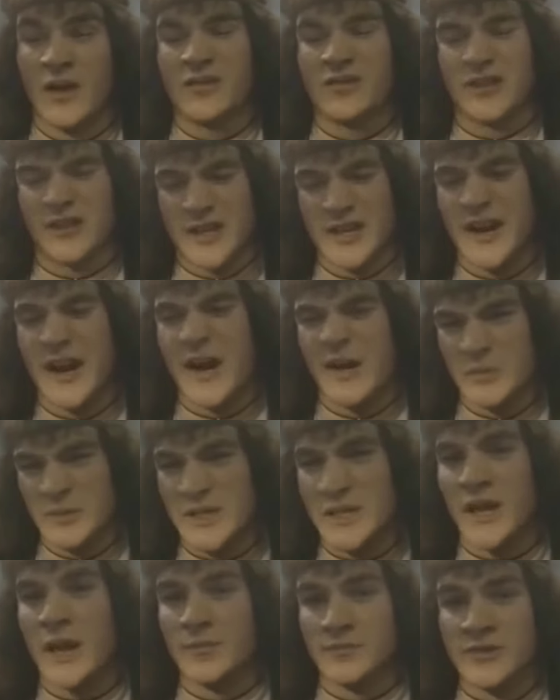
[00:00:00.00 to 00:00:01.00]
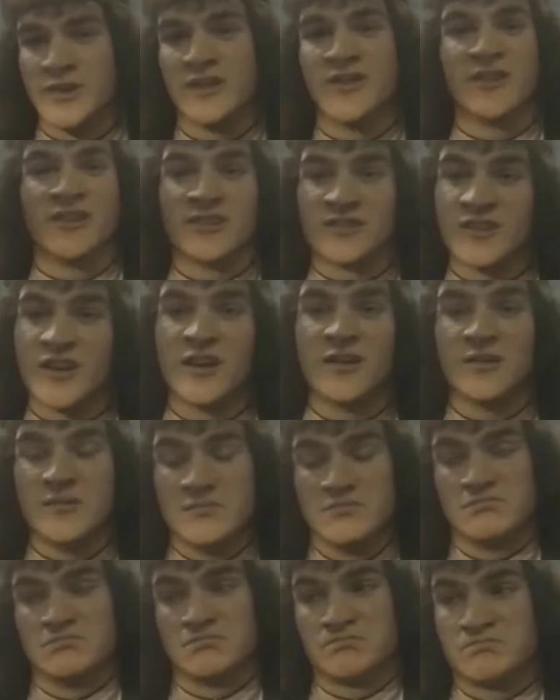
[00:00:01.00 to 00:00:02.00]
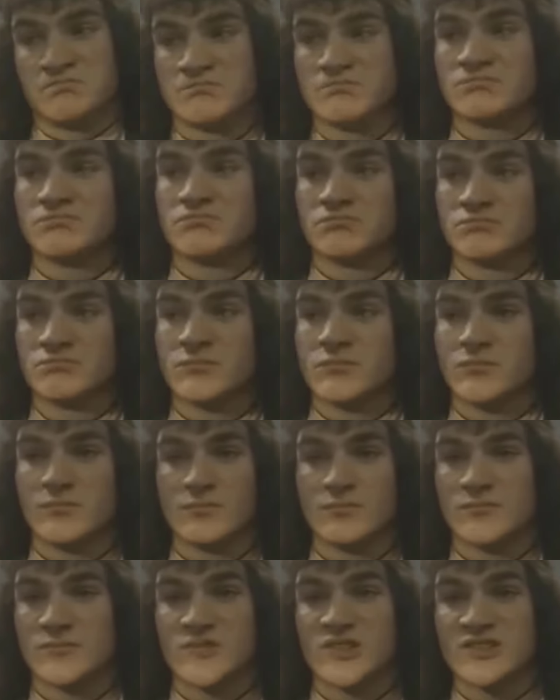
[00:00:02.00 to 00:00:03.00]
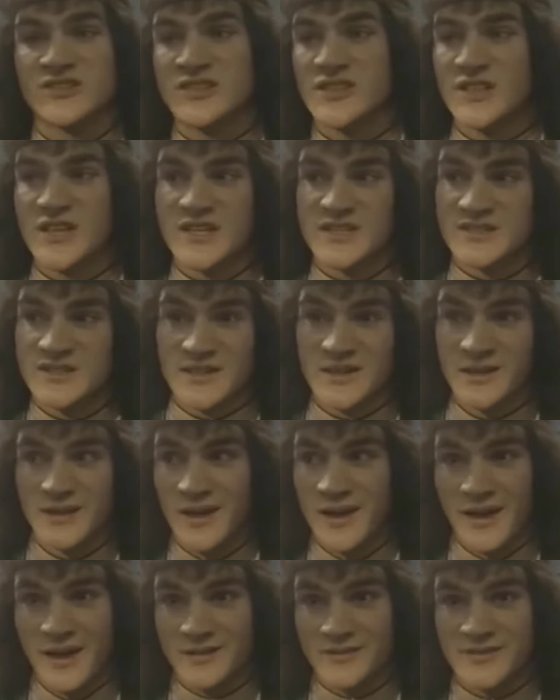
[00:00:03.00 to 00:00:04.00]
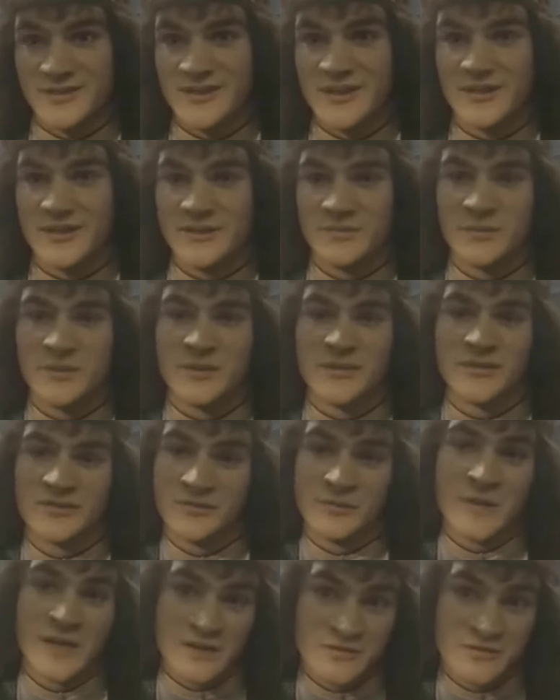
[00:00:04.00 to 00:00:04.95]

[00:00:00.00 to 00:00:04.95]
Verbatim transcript: I think I am going to come to the disco. Just in case I accidentally put on some